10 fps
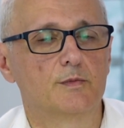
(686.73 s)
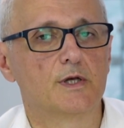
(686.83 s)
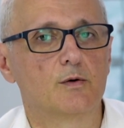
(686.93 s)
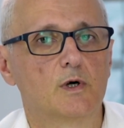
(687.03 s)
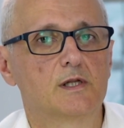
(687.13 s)

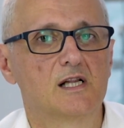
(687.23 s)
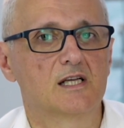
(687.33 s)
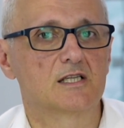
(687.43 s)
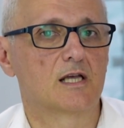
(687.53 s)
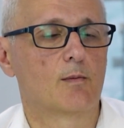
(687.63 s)
the World Health
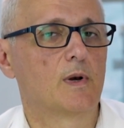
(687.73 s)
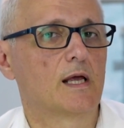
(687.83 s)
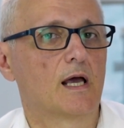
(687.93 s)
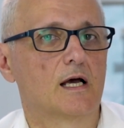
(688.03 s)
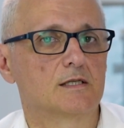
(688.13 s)

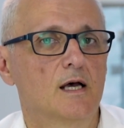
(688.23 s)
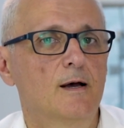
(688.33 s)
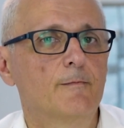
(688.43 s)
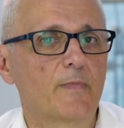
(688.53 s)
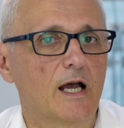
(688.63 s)
Assembly has
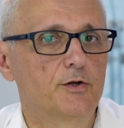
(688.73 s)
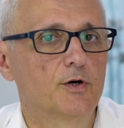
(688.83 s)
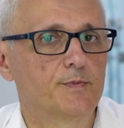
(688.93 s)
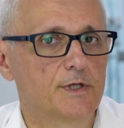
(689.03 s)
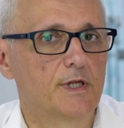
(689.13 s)

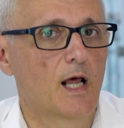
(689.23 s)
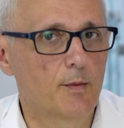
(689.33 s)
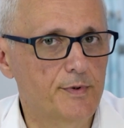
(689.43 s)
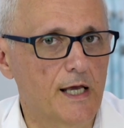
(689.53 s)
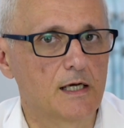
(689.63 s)
adopted an
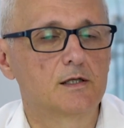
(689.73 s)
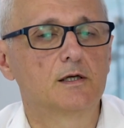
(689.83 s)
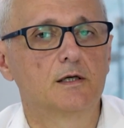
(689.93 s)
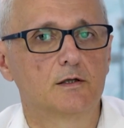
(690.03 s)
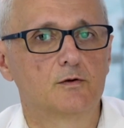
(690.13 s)
update
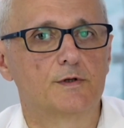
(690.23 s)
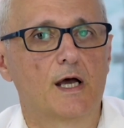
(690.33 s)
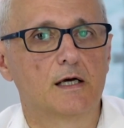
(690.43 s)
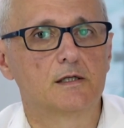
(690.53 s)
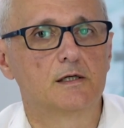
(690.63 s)
to
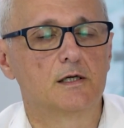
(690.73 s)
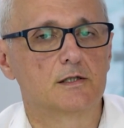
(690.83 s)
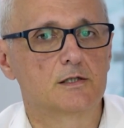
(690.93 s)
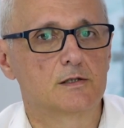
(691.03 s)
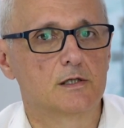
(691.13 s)
that in
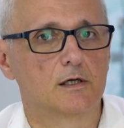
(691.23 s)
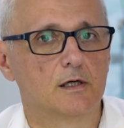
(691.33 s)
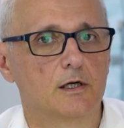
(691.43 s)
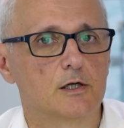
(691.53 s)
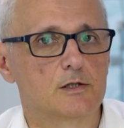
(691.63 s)

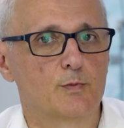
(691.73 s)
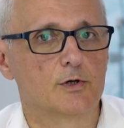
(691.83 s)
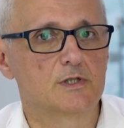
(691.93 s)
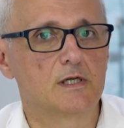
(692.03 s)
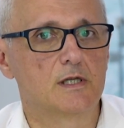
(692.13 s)
its
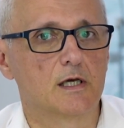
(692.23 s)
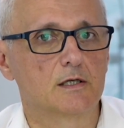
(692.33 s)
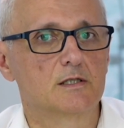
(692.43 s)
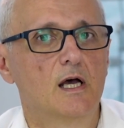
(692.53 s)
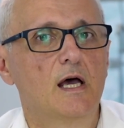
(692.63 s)

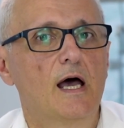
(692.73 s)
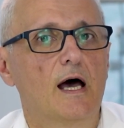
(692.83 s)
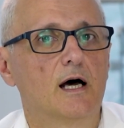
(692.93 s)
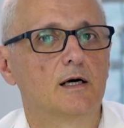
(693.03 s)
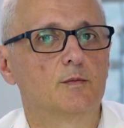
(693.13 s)
proceedings,
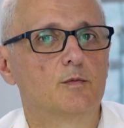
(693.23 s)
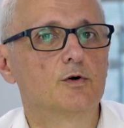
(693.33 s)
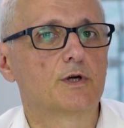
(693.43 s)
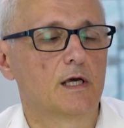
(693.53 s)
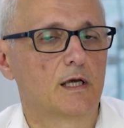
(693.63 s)

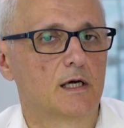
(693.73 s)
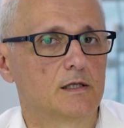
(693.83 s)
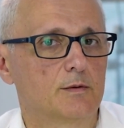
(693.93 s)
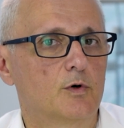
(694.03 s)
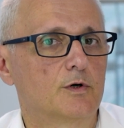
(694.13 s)
looking at
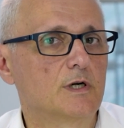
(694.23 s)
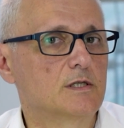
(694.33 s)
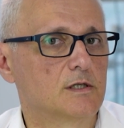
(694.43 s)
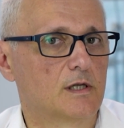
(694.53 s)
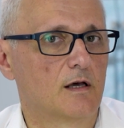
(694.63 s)
the more
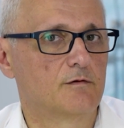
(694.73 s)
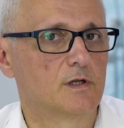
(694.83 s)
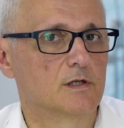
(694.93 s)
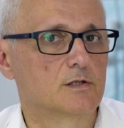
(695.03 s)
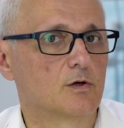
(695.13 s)
recent
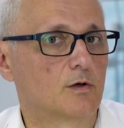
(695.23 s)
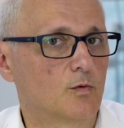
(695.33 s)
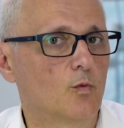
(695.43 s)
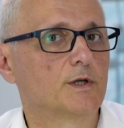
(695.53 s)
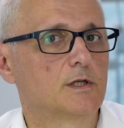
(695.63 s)
evidence
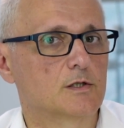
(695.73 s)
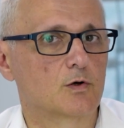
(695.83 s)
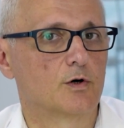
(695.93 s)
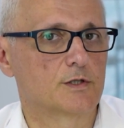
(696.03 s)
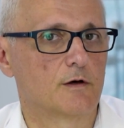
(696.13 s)
on what is
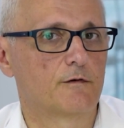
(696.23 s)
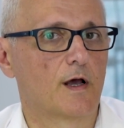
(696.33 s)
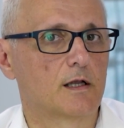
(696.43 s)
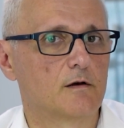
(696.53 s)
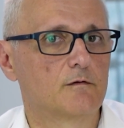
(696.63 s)

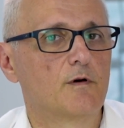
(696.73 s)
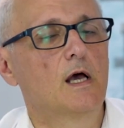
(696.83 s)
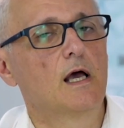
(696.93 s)
cost-effective,